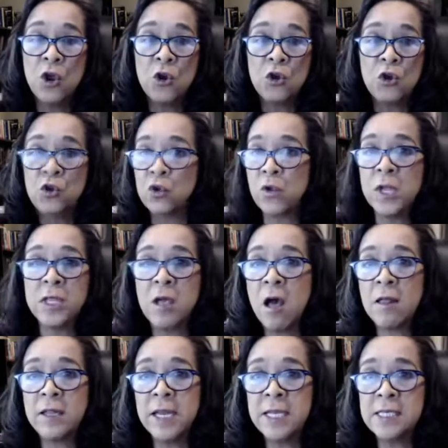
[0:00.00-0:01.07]
during the
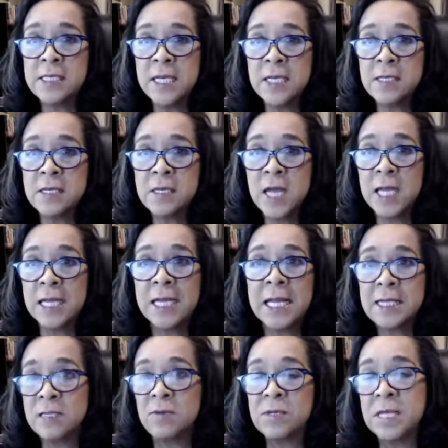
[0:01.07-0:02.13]
holiday season
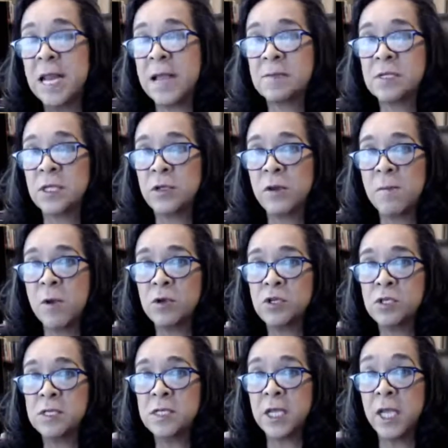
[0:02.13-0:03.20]
unless it was an absolute
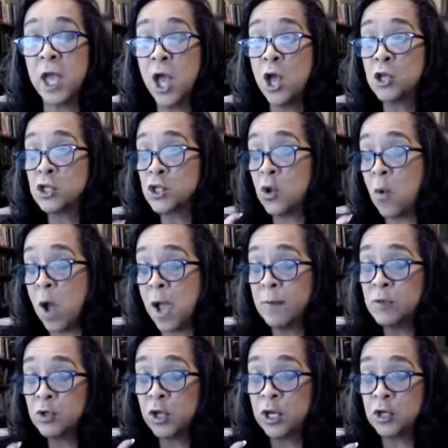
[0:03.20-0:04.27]
emergency. So I'm
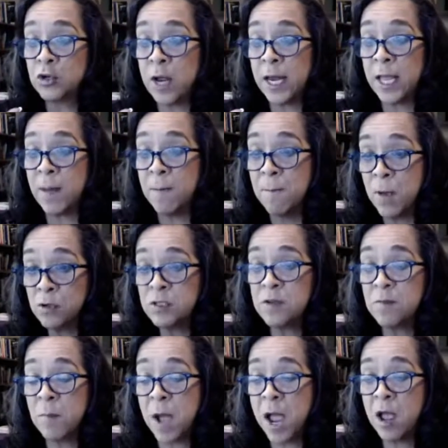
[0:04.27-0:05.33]
just going to try to get most of
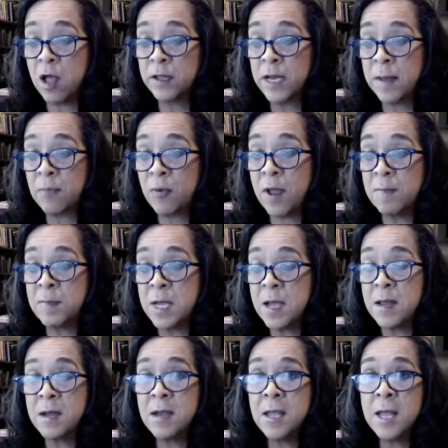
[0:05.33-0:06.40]
my holiday prep
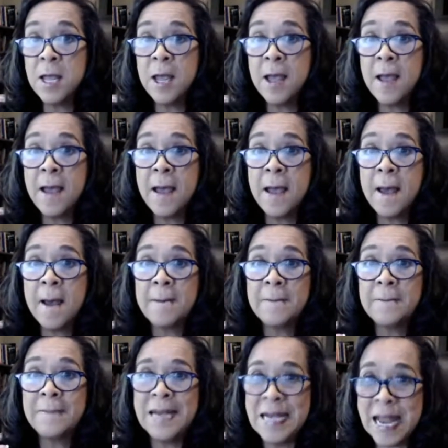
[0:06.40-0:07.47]
done
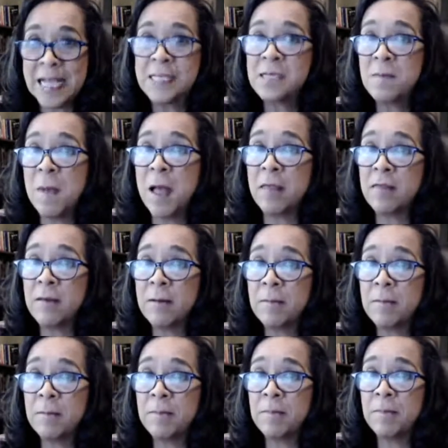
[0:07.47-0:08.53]
next month,
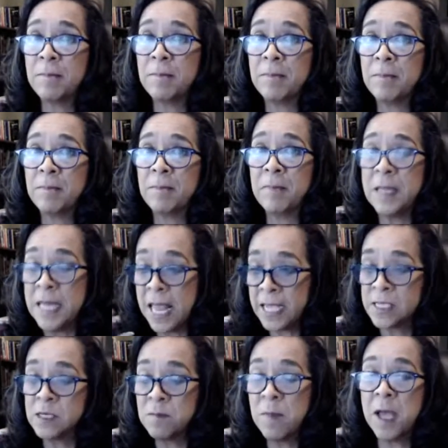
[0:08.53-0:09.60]

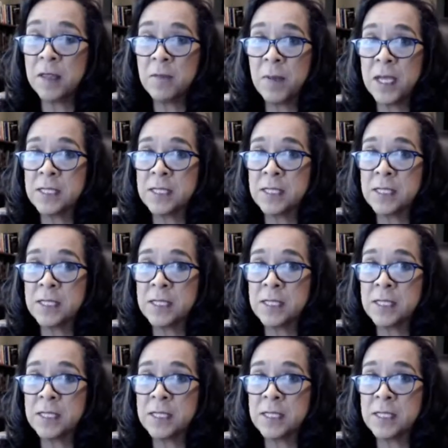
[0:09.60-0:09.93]
because